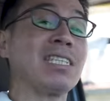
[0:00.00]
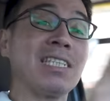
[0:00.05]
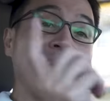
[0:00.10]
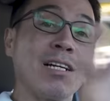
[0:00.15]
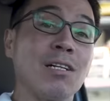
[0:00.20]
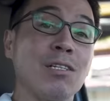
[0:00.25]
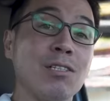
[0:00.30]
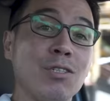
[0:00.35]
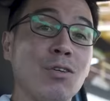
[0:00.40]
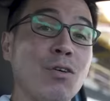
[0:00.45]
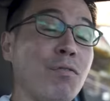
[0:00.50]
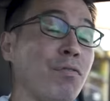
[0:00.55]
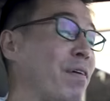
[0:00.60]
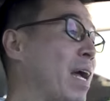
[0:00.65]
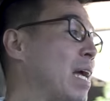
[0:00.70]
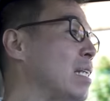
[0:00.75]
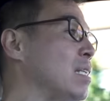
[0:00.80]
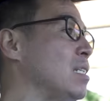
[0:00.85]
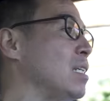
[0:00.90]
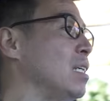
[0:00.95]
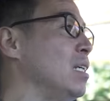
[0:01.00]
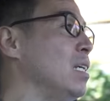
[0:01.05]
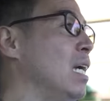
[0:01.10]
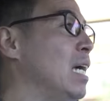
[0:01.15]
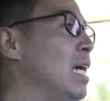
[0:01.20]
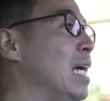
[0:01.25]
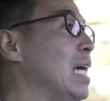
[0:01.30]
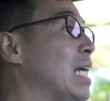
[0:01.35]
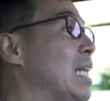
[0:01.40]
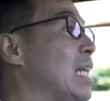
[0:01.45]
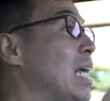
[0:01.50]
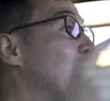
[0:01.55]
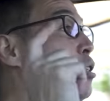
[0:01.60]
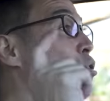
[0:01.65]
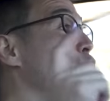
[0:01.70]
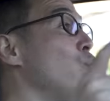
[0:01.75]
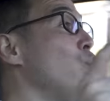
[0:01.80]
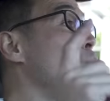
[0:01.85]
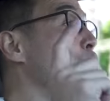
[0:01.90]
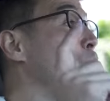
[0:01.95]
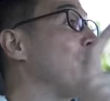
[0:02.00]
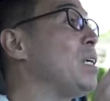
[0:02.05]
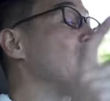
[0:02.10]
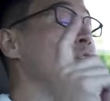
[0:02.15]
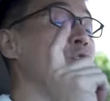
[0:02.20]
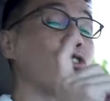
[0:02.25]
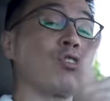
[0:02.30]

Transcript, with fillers: tickles your fancy, then do please